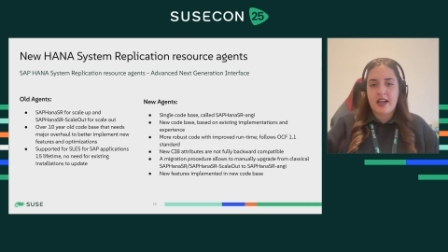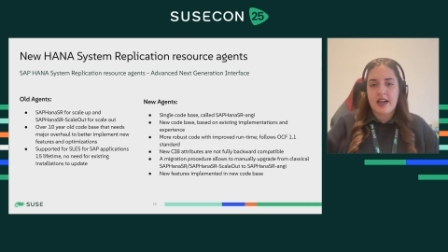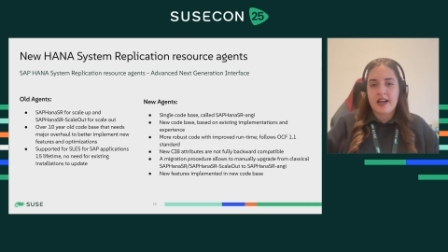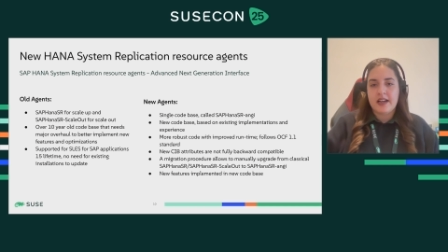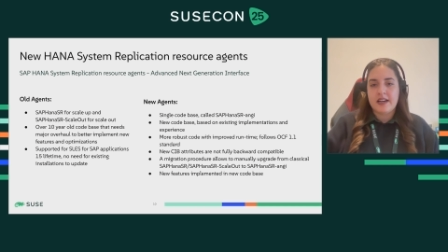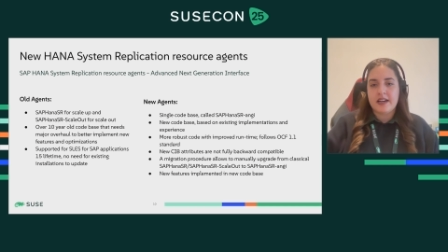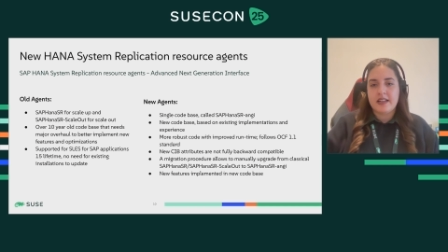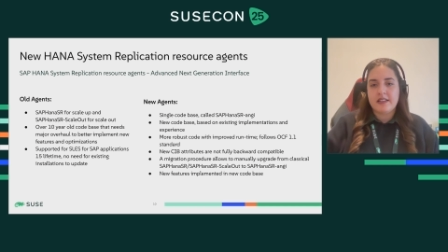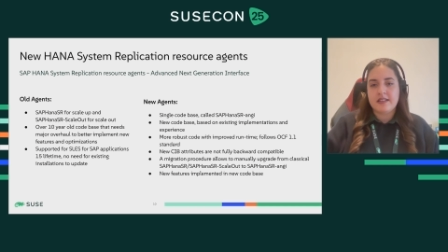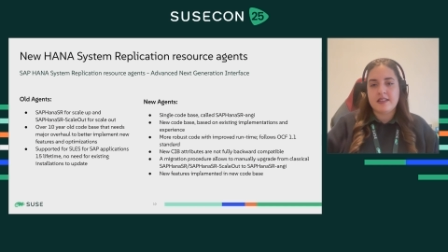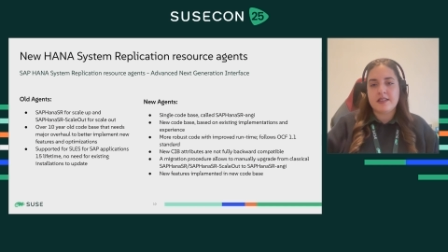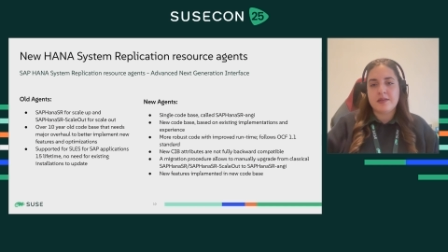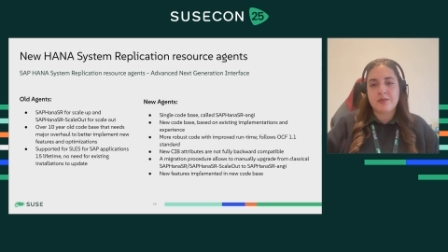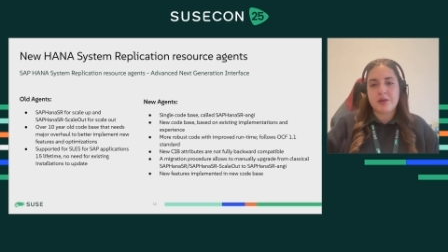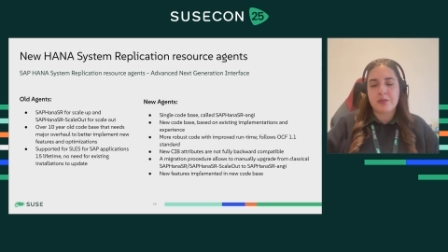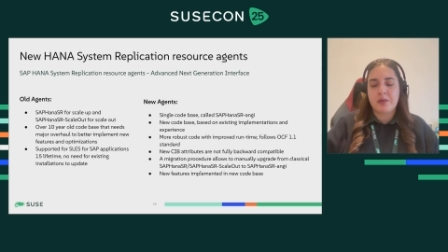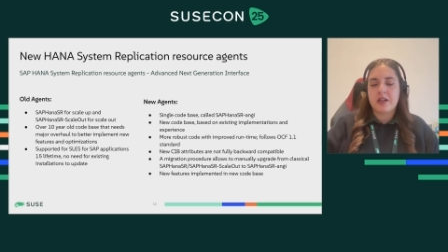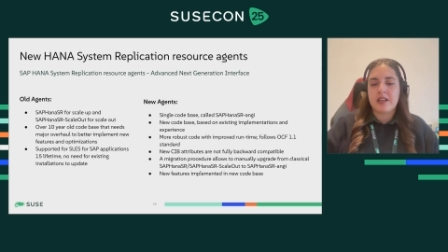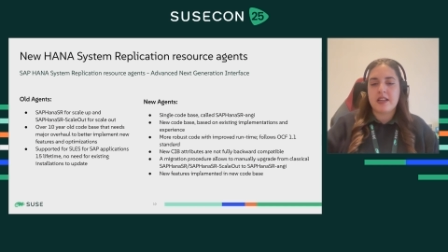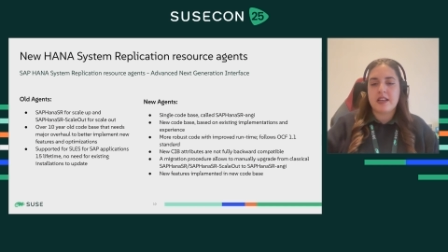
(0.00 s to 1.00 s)
HANA system
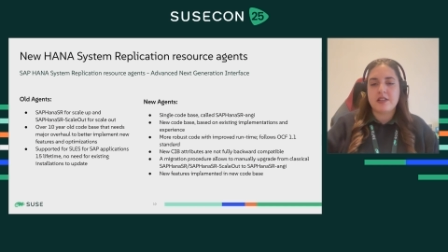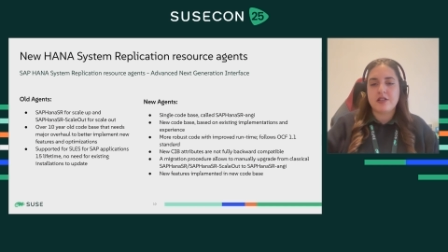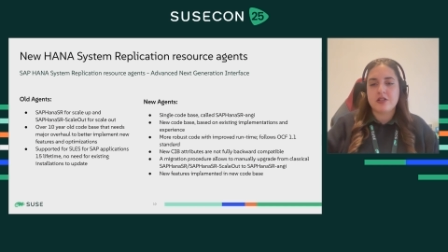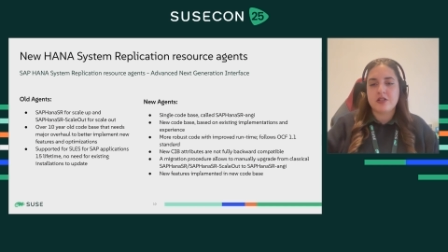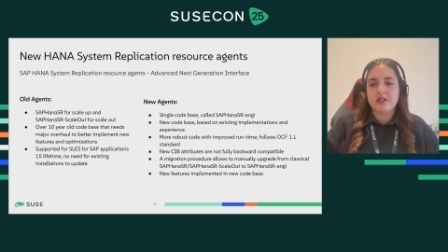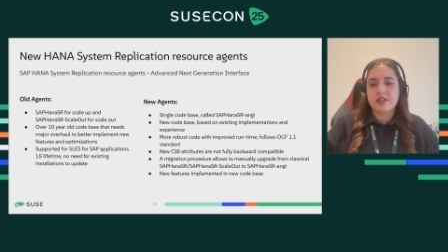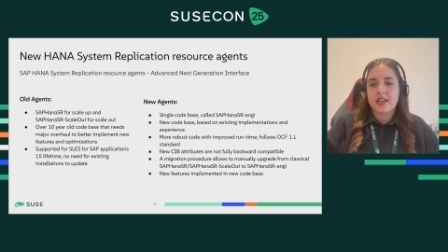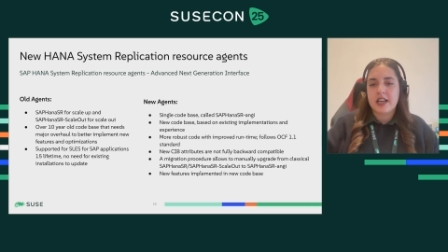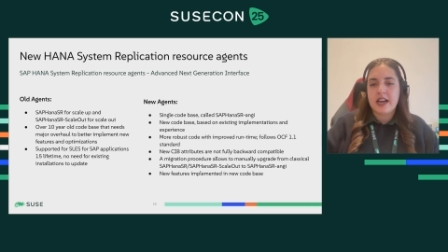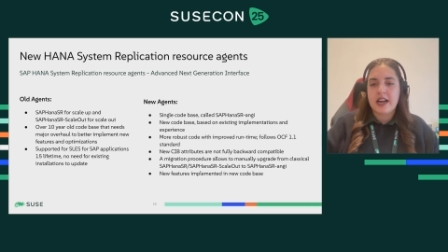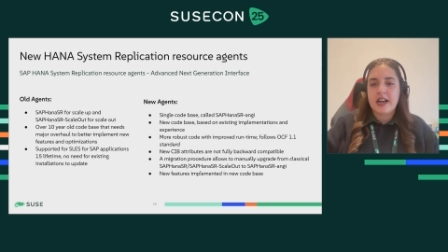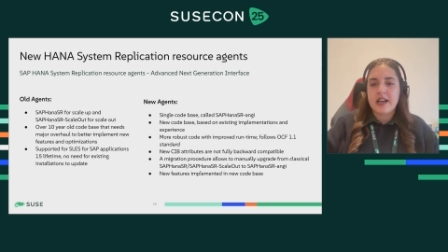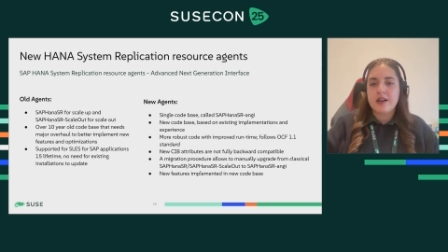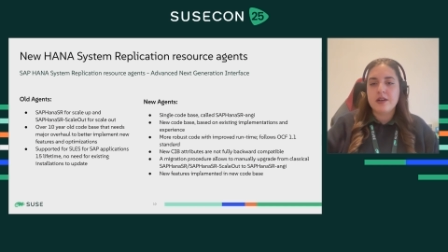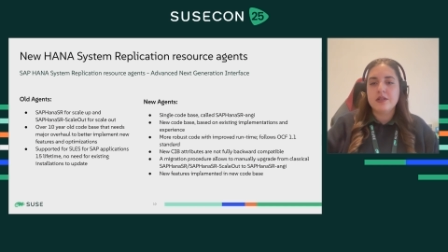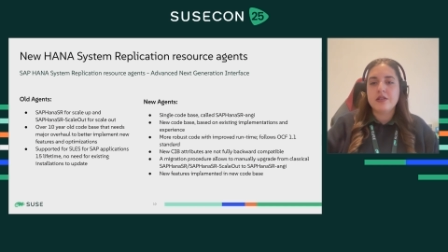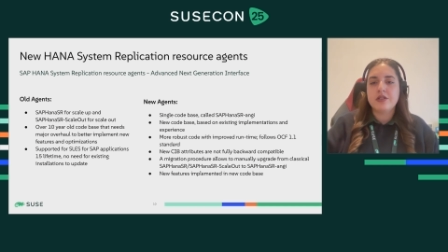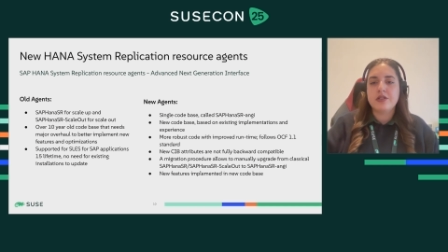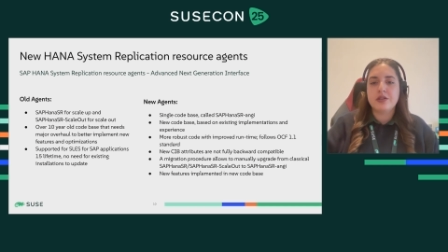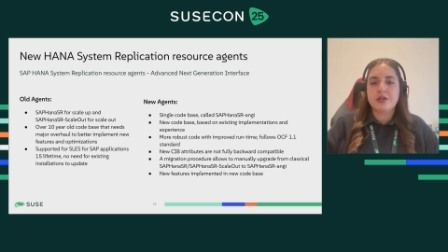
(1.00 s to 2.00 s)
replication
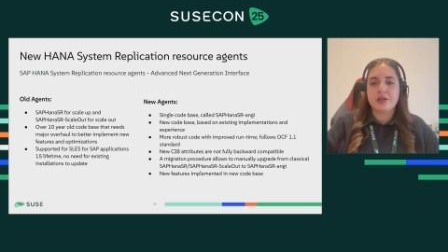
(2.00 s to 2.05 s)
scale-out